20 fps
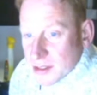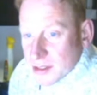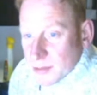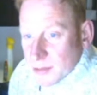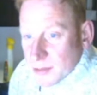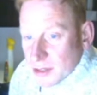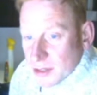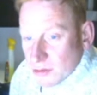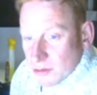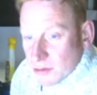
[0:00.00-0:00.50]
to be
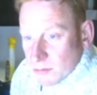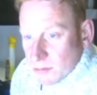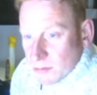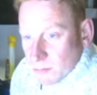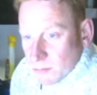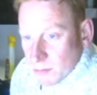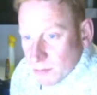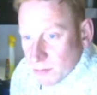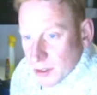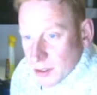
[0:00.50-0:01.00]
a good
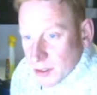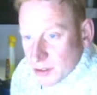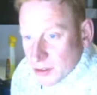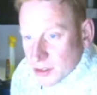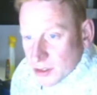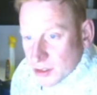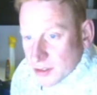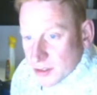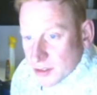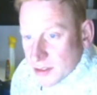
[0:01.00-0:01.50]

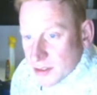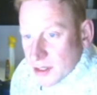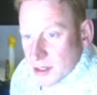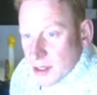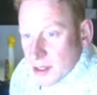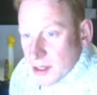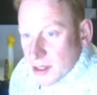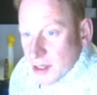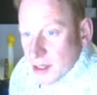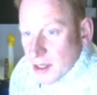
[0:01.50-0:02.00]
purchase.
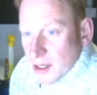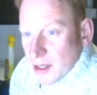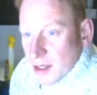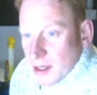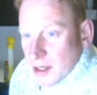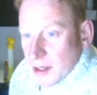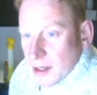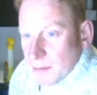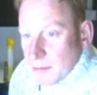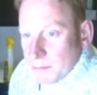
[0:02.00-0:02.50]

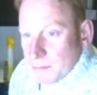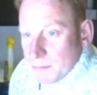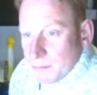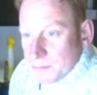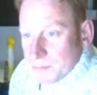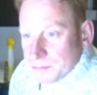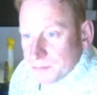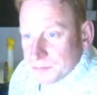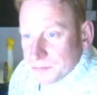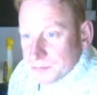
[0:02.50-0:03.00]

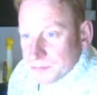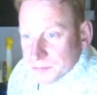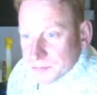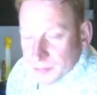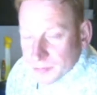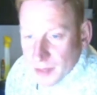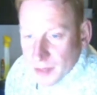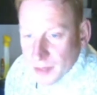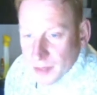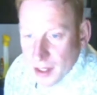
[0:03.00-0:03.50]

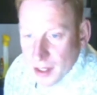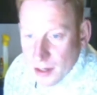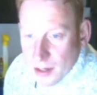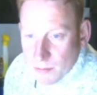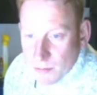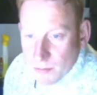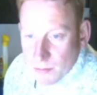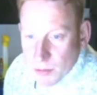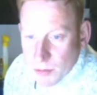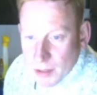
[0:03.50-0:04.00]

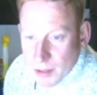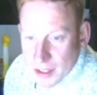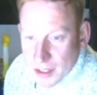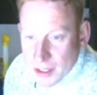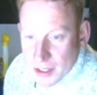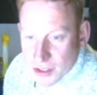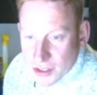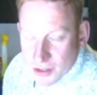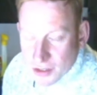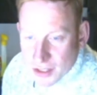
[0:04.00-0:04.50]
But when I
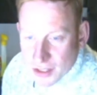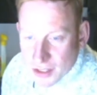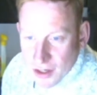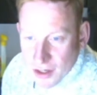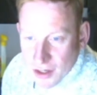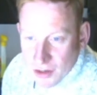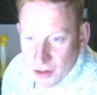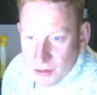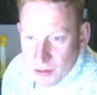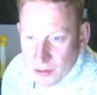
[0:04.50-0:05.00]
actually got it
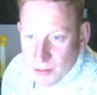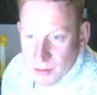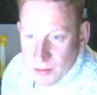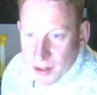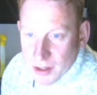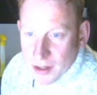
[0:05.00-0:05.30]
home,